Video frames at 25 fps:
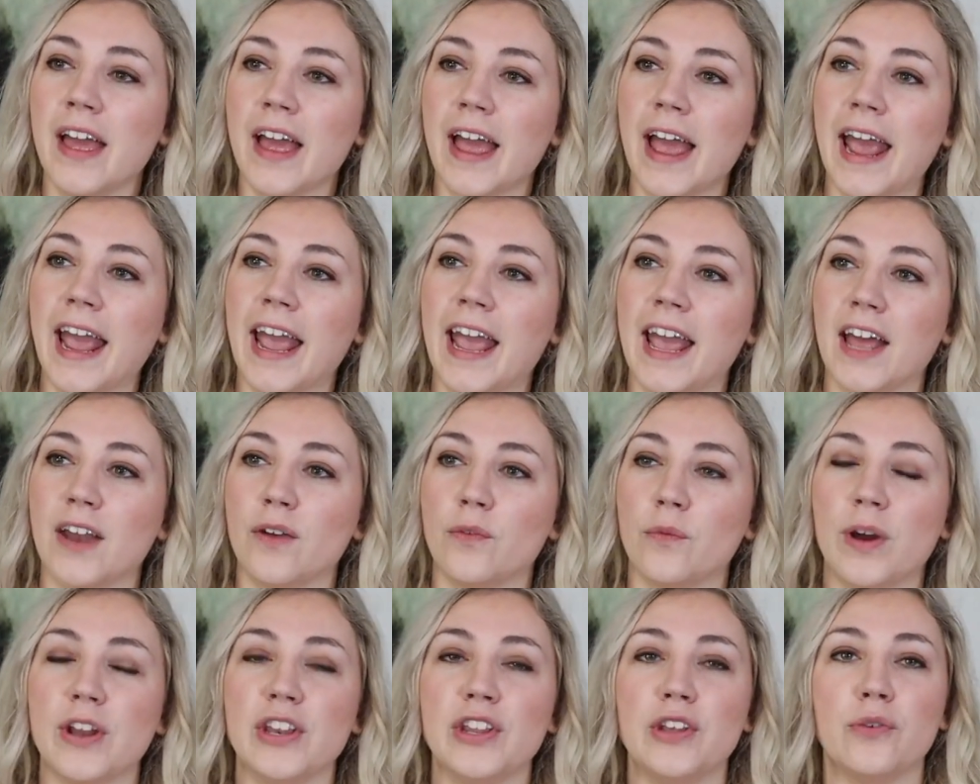And
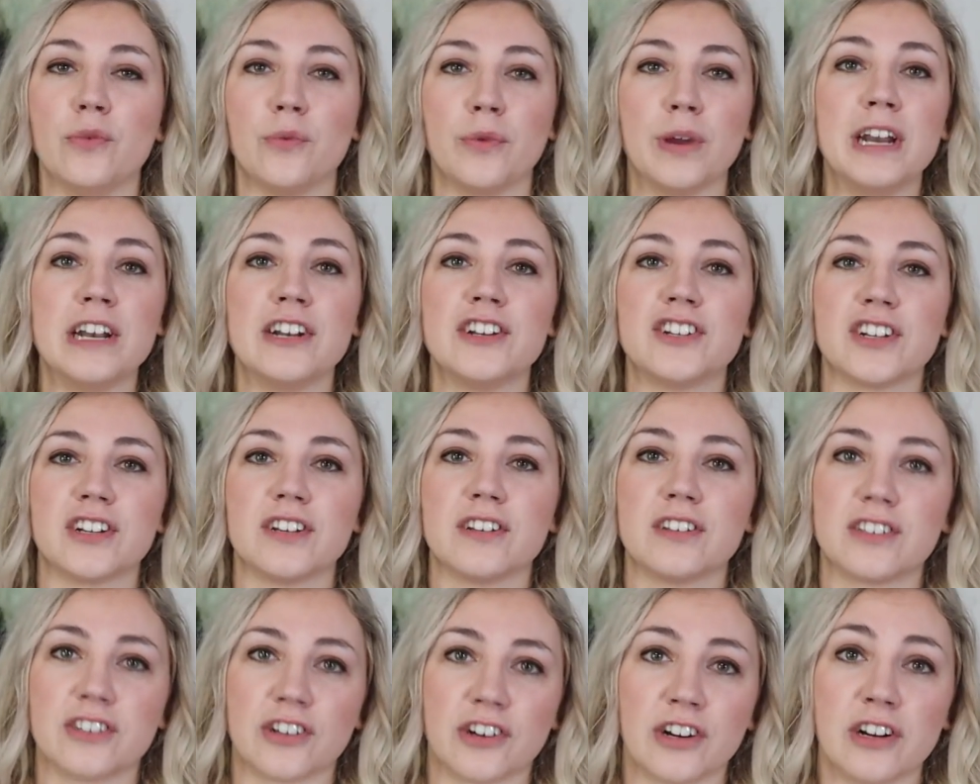when you reach
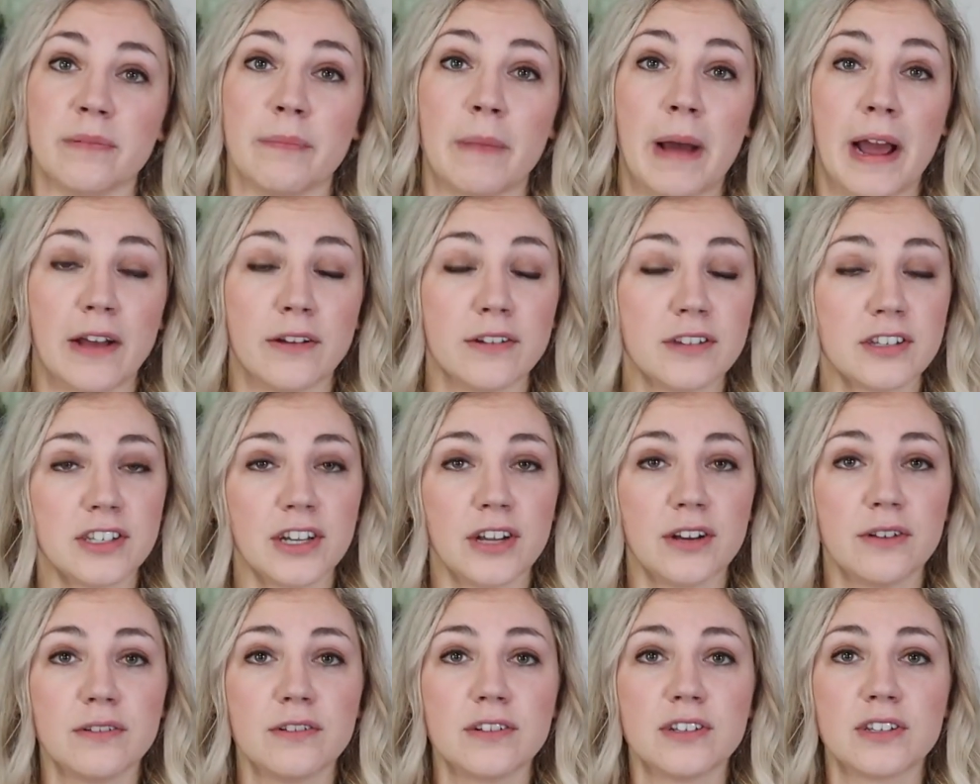certain
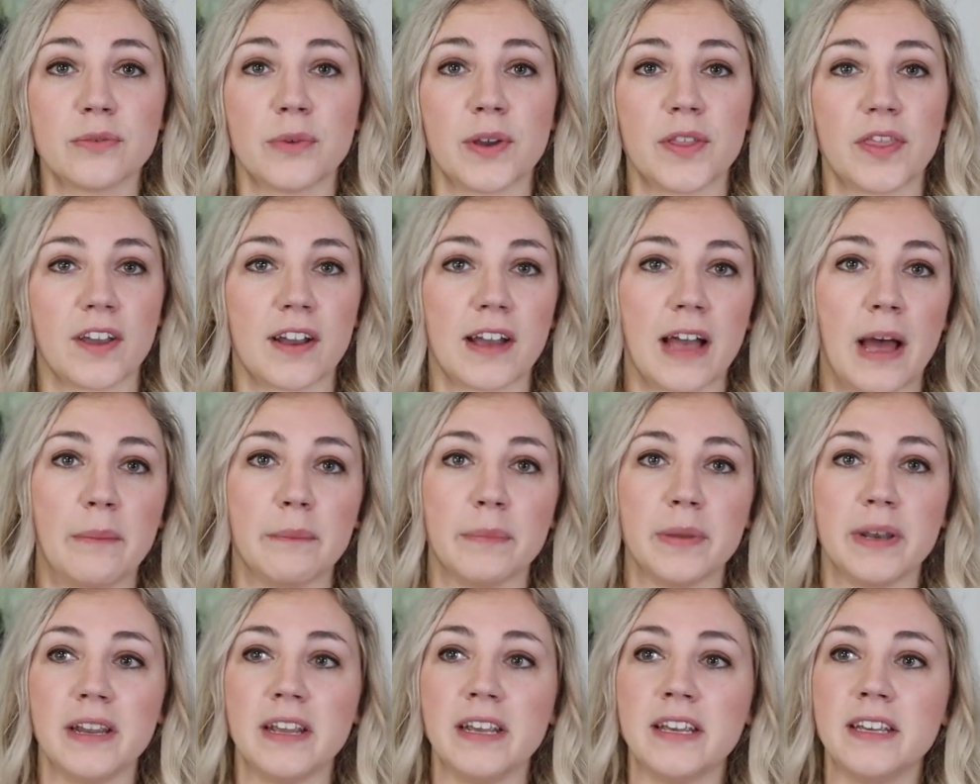milestones with the
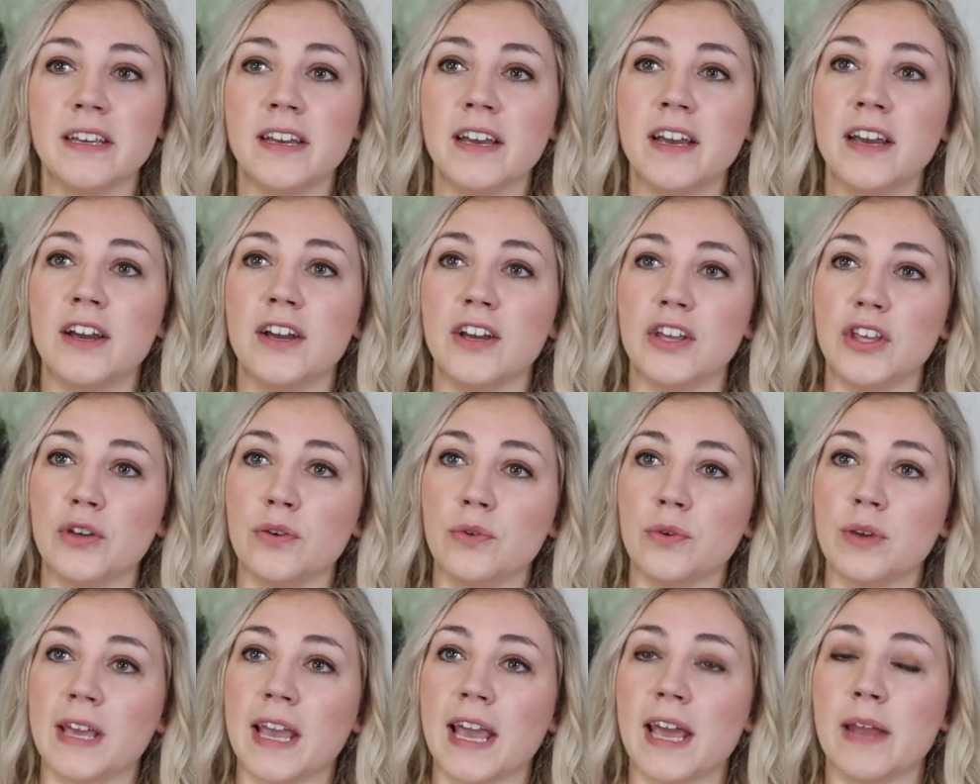company,
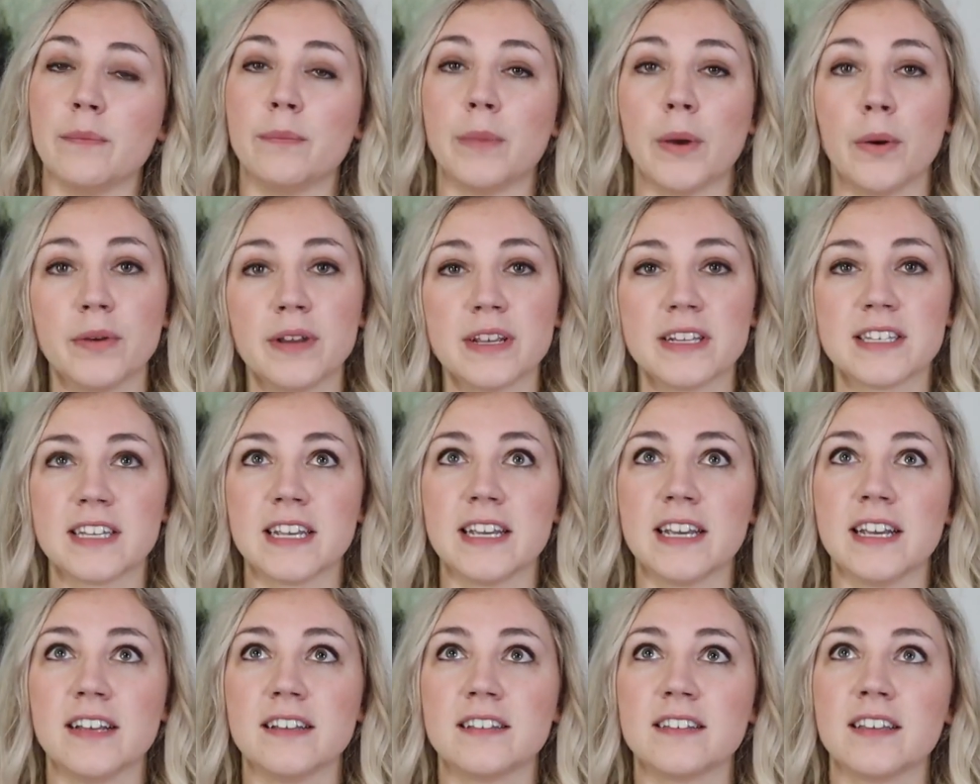you get
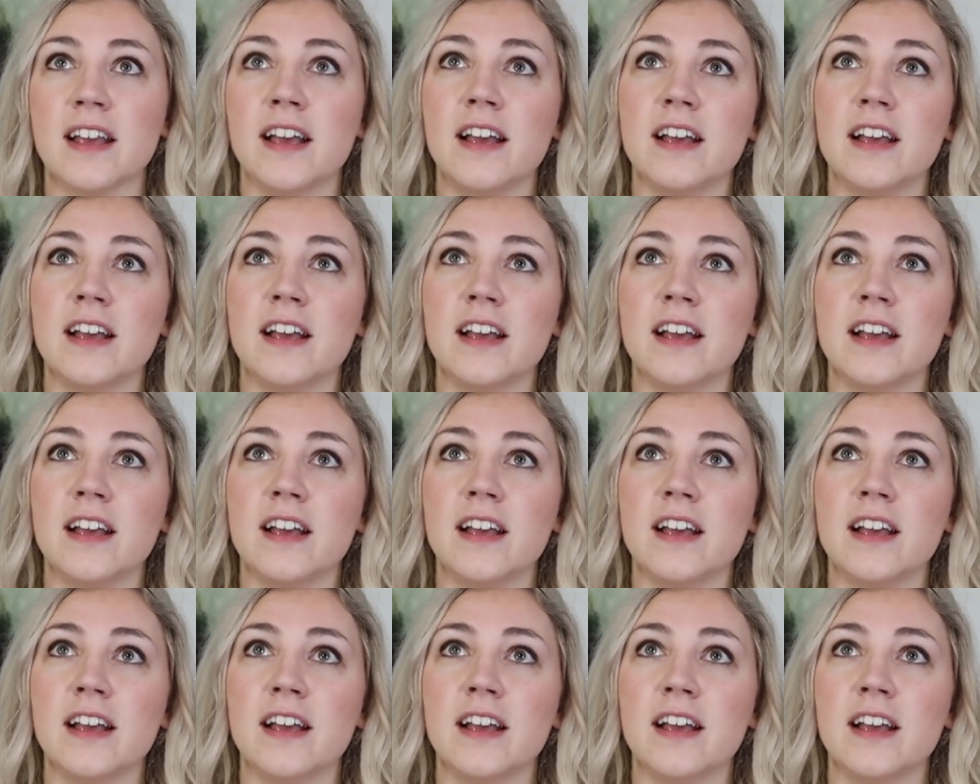bonuses.